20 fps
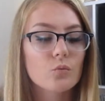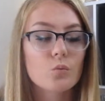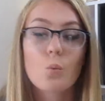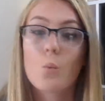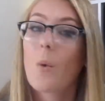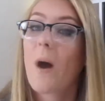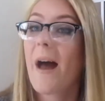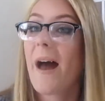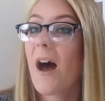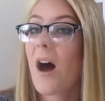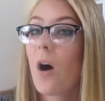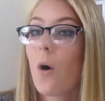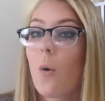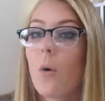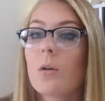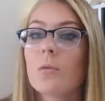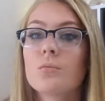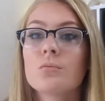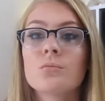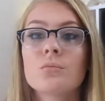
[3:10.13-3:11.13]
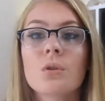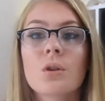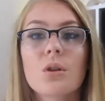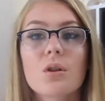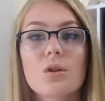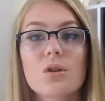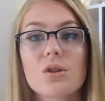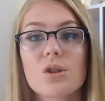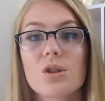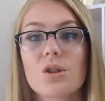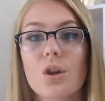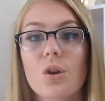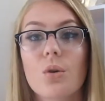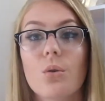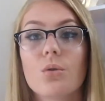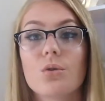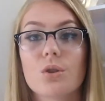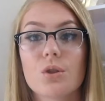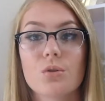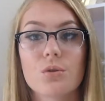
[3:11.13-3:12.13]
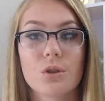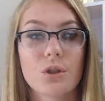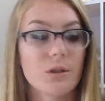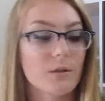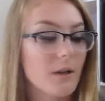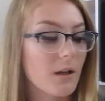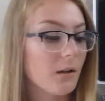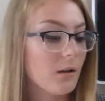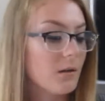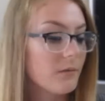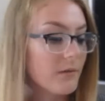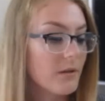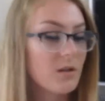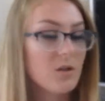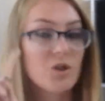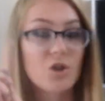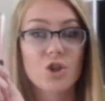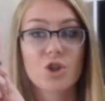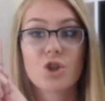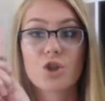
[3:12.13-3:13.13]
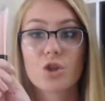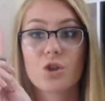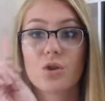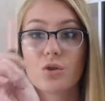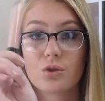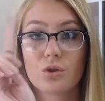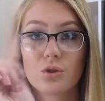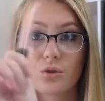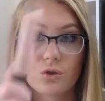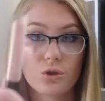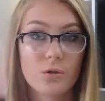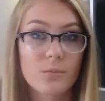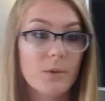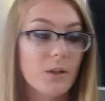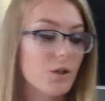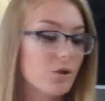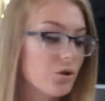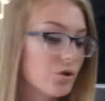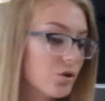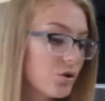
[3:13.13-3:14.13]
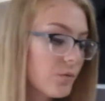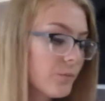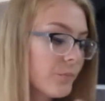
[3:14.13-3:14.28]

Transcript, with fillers: Wow. So, so good. I love this shit so, so, so much.